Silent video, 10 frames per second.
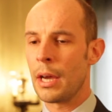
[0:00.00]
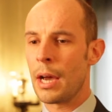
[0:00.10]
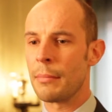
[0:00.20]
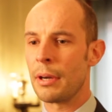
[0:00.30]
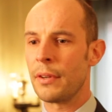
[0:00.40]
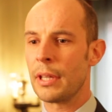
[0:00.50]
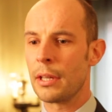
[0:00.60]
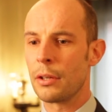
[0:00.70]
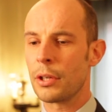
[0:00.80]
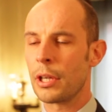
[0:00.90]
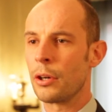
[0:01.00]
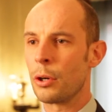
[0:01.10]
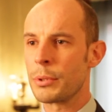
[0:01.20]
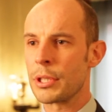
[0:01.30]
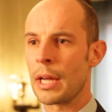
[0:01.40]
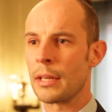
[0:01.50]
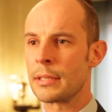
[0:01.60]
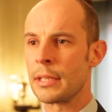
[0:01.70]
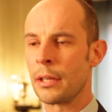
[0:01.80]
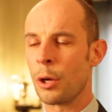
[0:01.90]
I think in looking at
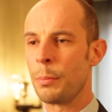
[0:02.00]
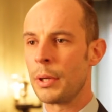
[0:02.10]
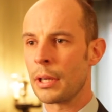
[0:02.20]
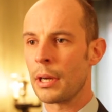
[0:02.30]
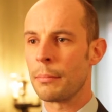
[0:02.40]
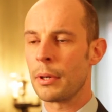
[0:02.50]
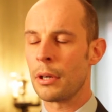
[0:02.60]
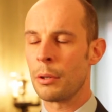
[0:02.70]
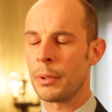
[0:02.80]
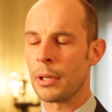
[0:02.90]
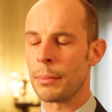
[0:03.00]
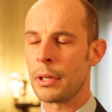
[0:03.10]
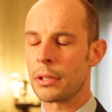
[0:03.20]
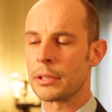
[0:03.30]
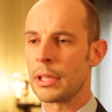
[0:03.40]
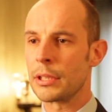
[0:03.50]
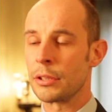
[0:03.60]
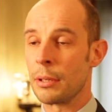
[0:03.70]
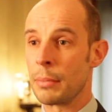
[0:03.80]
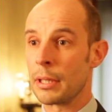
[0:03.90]
optionality and opening up architecture
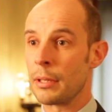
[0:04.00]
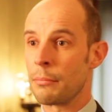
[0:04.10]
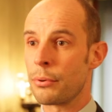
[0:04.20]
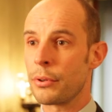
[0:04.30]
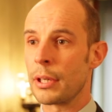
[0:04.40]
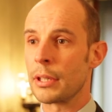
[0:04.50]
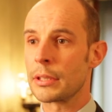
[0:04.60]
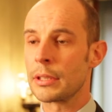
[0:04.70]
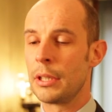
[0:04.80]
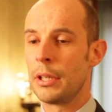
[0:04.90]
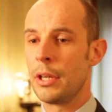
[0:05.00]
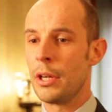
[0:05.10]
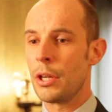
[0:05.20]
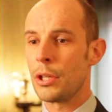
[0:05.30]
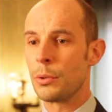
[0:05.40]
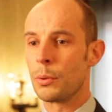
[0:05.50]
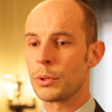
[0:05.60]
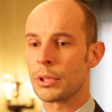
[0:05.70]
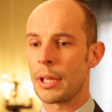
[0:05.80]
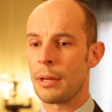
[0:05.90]
and unbundling products, you
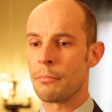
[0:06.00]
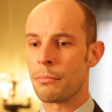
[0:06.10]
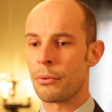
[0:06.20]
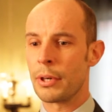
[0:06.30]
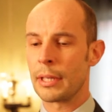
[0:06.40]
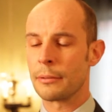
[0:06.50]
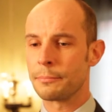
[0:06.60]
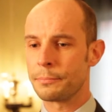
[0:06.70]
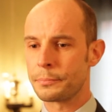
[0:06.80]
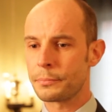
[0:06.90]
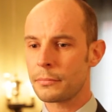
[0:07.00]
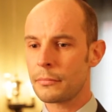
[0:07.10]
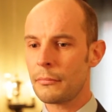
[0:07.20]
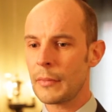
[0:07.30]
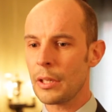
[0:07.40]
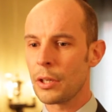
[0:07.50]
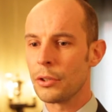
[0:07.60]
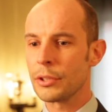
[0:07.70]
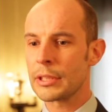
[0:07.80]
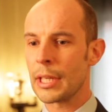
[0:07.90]
also then bring
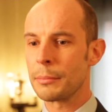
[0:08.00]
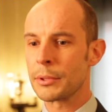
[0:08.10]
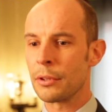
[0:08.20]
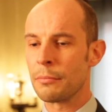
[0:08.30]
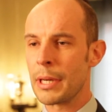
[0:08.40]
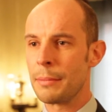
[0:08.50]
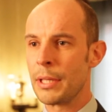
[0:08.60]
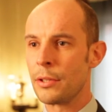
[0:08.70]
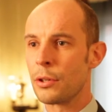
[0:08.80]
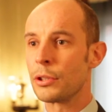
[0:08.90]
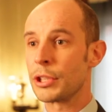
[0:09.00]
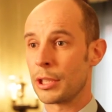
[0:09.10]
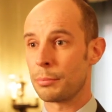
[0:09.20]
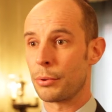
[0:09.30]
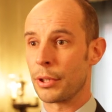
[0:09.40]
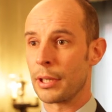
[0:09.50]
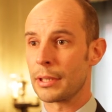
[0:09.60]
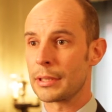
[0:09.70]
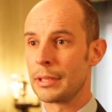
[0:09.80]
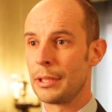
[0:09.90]
concepts of maybe not just
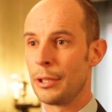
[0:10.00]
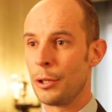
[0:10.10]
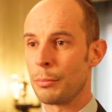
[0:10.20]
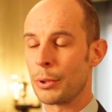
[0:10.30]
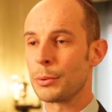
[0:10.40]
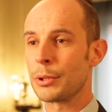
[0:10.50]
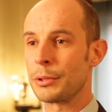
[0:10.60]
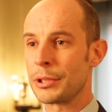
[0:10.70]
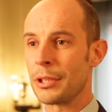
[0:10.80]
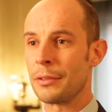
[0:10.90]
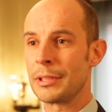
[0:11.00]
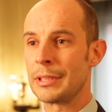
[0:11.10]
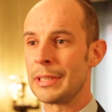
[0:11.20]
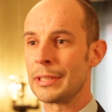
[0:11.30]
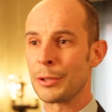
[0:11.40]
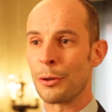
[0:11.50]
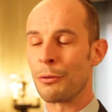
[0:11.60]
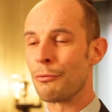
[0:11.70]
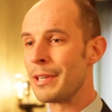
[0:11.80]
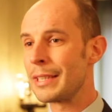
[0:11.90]
products but also services
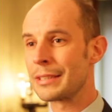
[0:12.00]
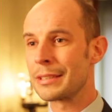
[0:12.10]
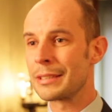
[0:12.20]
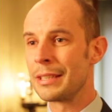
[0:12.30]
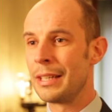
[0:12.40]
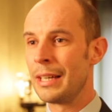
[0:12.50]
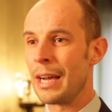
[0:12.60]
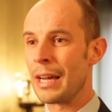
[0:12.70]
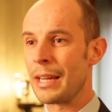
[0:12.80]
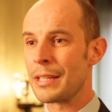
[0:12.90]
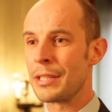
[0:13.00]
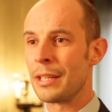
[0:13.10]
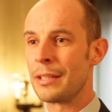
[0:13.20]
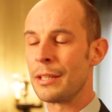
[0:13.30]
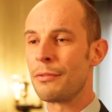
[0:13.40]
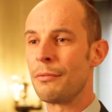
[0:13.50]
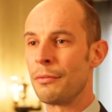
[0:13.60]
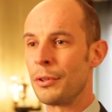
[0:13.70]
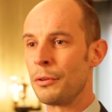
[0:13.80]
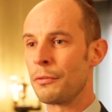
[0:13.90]
or risks, and actually a different
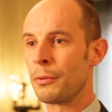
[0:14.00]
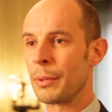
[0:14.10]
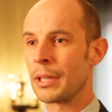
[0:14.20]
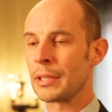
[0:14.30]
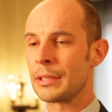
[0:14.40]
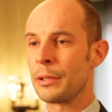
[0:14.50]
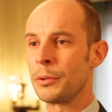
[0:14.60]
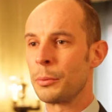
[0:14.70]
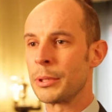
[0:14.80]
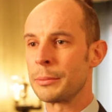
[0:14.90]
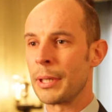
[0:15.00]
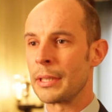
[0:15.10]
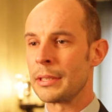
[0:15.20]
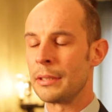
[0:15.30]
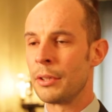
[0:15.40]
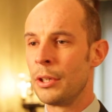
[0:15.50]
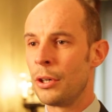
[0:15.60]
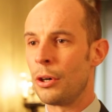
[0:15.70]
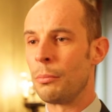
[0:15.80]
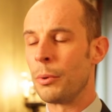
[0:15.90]
view from a custodial perspective
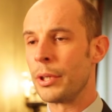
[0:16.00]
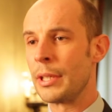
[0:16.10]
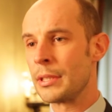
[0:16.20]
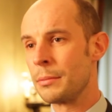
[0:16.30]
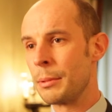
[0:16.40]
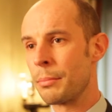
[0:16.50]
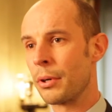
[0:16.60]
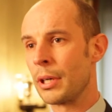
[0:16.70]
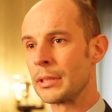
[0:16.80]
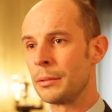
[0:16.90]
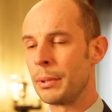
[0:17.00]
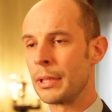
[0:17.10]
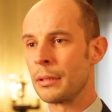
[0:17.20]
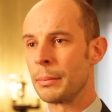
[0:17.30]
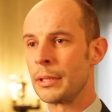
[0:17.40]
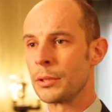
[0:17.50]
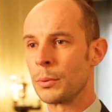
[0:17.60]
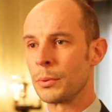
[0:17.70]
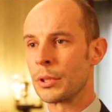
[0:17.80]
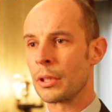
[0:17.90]
on what needs to be priced applicably
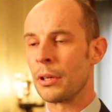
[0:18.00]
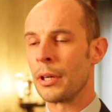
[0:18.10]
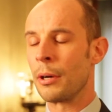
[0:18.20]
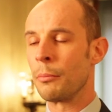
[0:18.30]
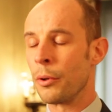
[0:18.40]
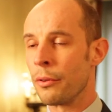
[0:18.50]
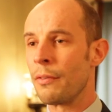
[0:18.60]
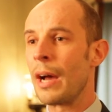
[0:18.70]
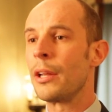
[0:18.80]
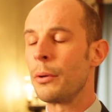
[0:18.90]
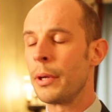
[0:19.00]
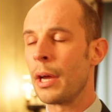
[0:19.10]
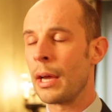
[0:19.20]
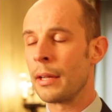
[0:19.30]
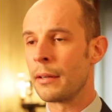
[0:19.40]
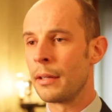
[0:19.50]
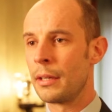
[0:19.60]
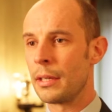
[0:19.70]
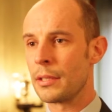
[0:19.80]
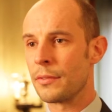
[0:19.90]
towards the client and what the value add
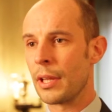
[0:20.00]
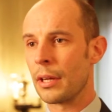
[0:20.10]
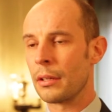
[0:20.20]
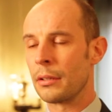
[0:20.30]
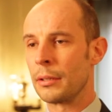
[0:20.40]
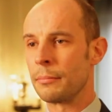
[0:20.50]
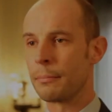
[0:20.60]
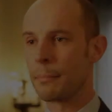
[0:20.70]
is for that client.